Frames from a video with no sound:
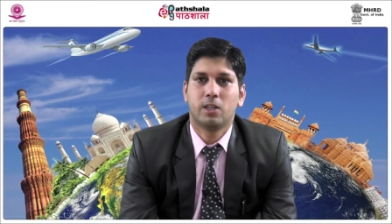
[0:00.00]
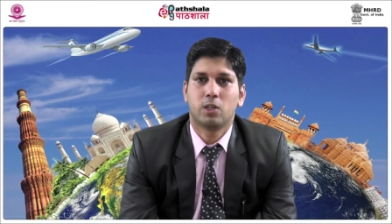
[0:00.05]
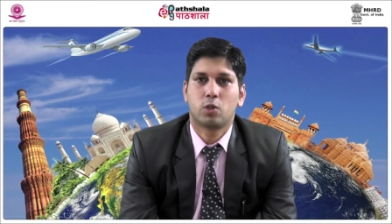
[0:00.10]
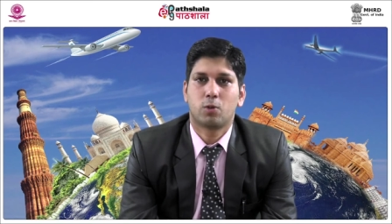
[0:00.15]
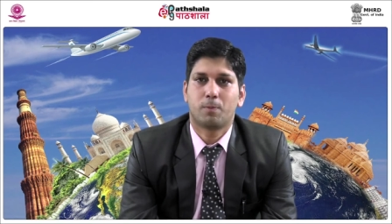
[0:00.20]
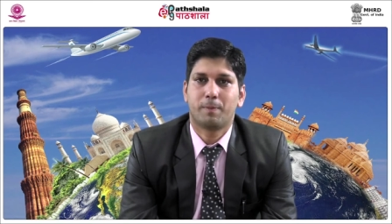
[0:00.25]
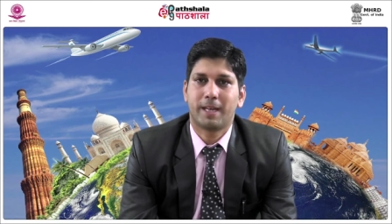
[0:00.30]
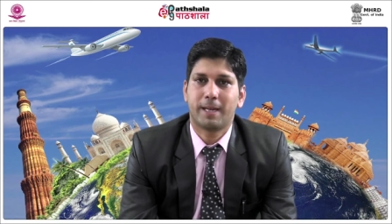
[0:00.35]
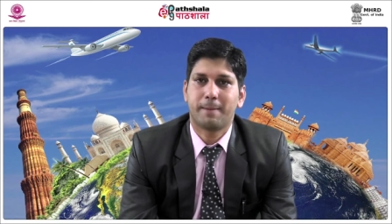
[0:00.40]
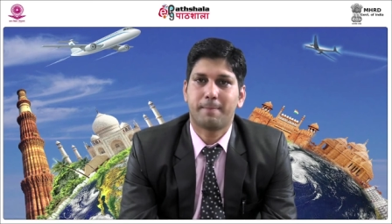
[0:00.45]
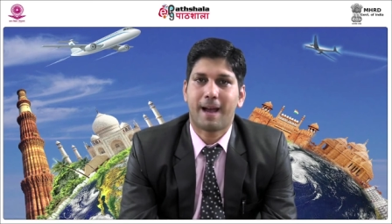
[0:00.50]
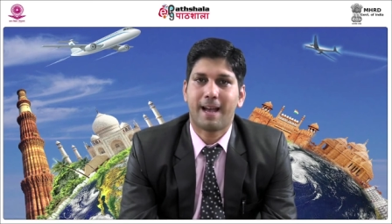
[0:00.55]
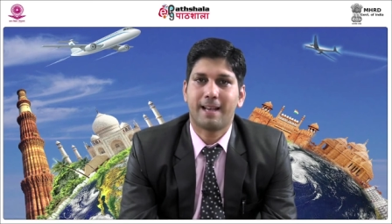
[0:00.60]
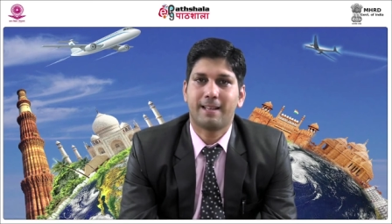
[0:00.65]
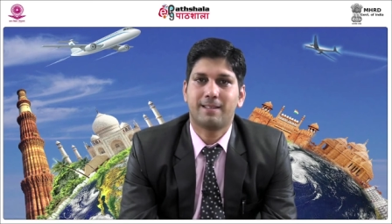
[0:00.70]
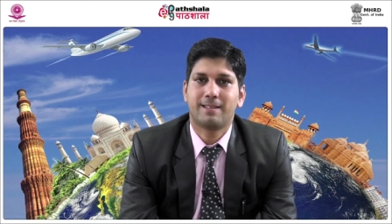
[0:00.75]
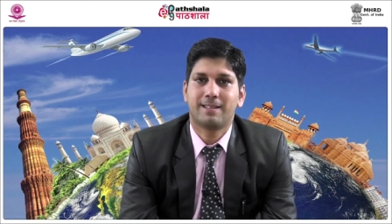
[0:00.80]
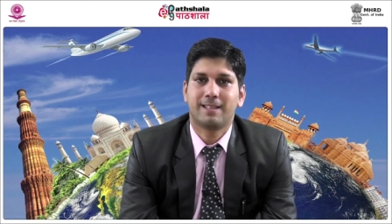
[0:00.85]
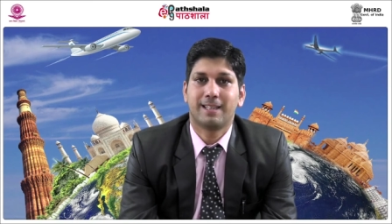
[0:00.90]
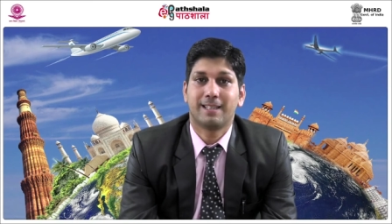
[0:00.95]
to
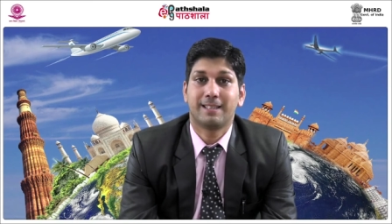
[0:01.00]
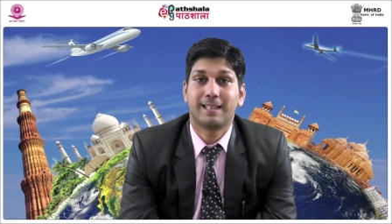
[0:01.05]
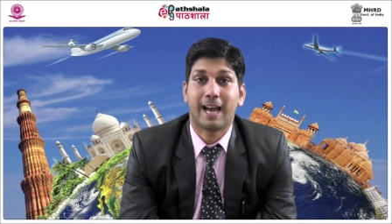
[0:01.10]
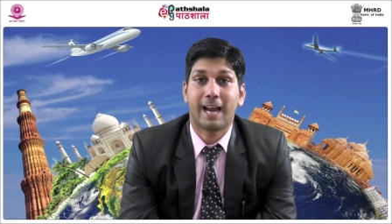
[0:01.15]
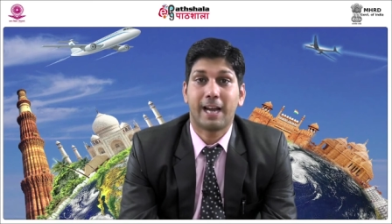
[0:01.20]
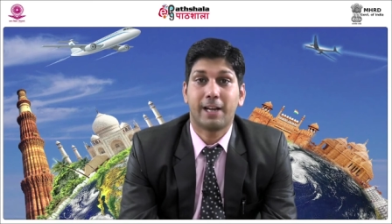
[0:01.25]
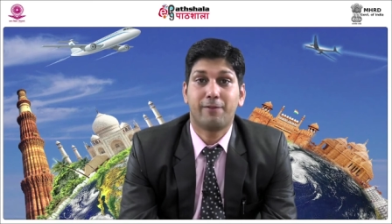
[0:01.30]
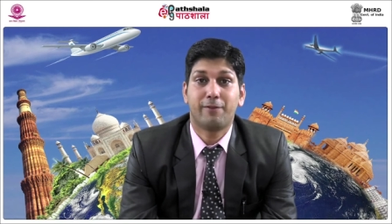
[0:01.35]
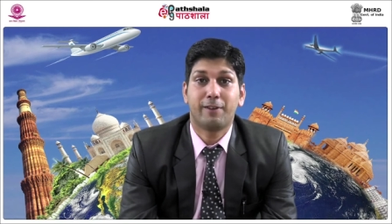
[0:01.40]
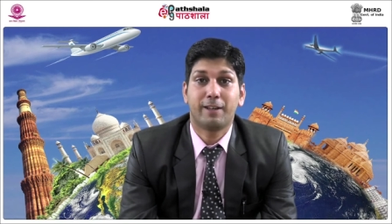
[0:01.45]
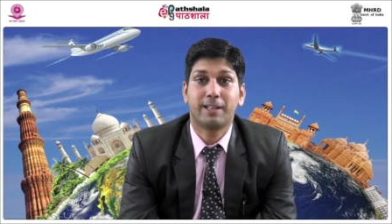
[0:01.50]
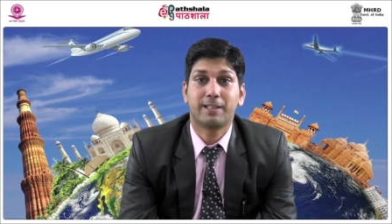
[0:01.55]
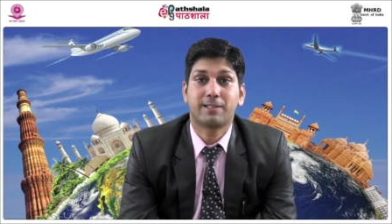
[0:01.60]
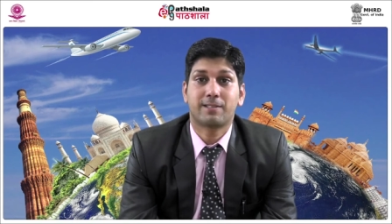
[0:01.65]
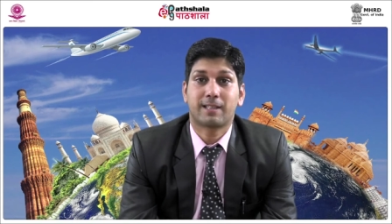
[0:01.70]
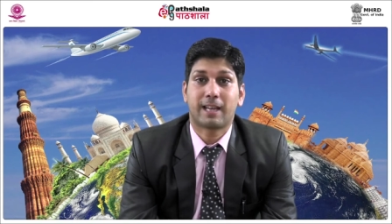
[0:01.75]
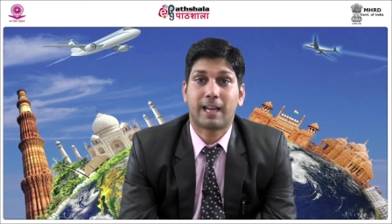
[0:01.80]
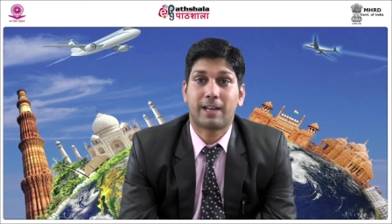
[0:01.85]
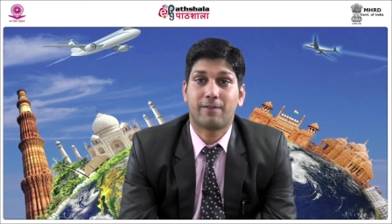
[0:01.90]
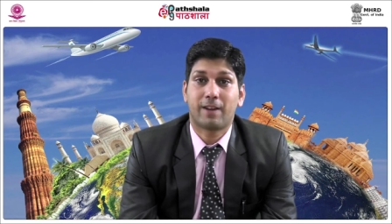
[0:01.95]
minimize the
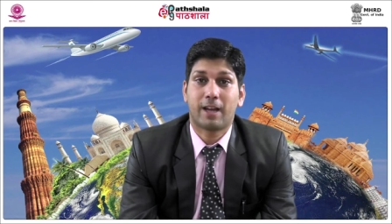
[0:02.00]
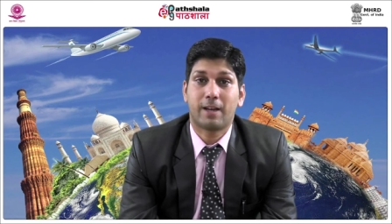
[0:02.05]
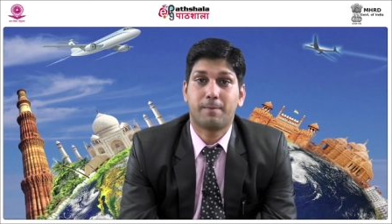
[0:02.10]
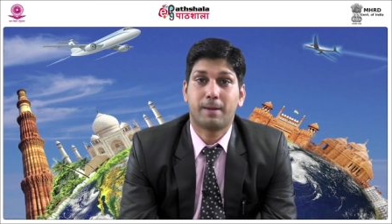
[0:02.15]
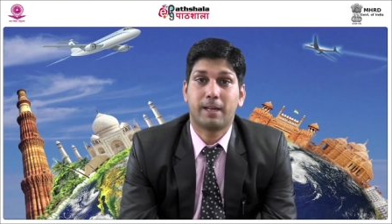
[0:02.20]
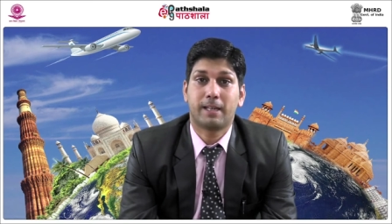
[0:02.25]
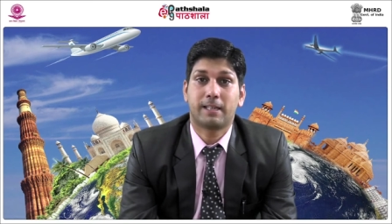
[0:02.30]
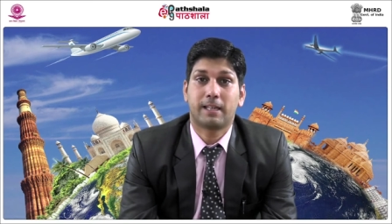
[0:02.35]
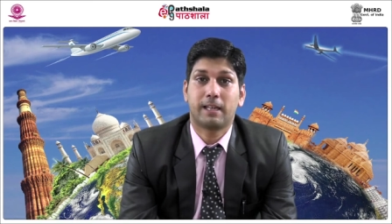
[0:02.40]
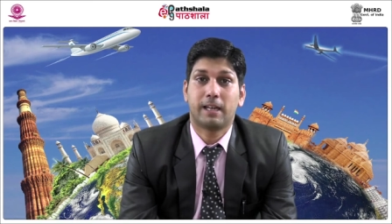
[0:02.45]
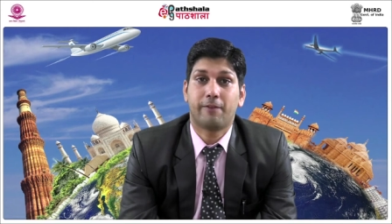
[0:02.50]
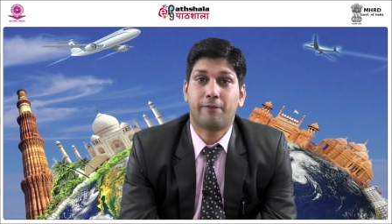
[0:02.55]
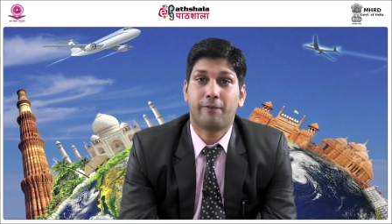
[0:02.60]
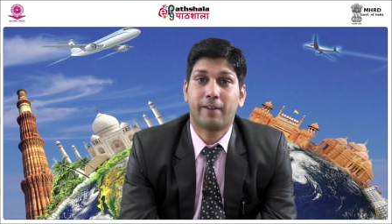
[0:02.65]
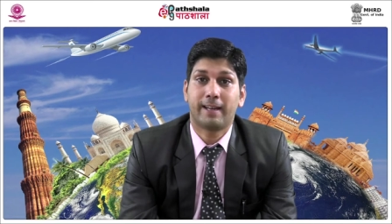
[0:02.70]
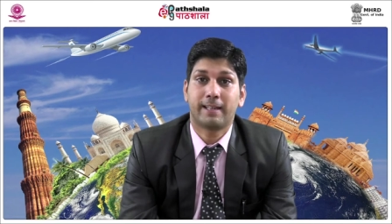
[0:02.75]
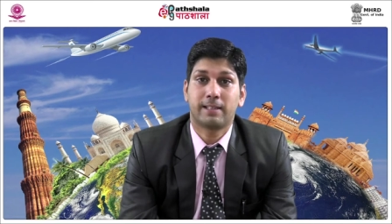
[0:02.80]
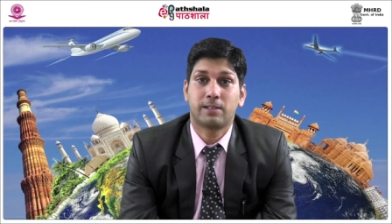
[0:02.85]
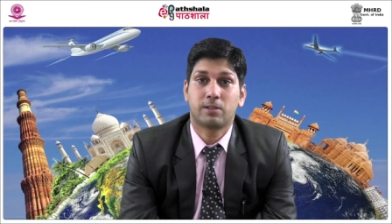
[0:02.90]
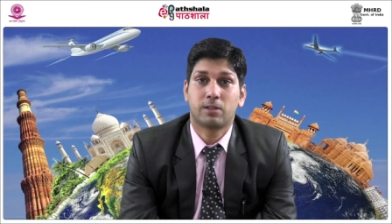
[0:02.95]
adverse environmental
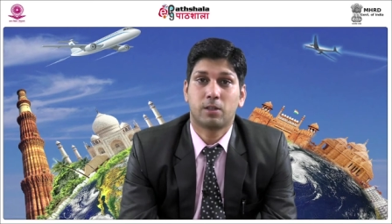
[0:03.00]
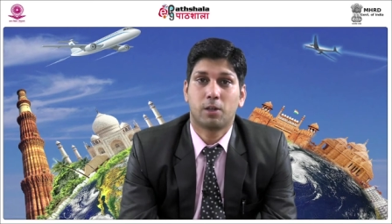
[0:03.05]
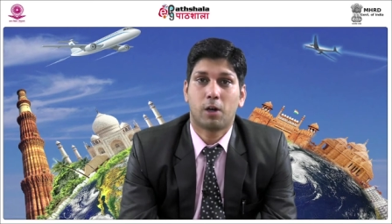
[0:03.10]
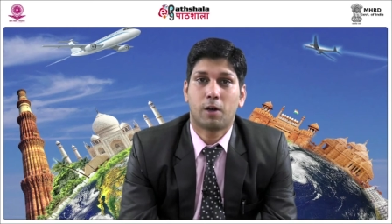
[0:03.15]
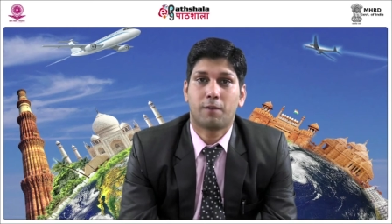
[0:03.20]
effects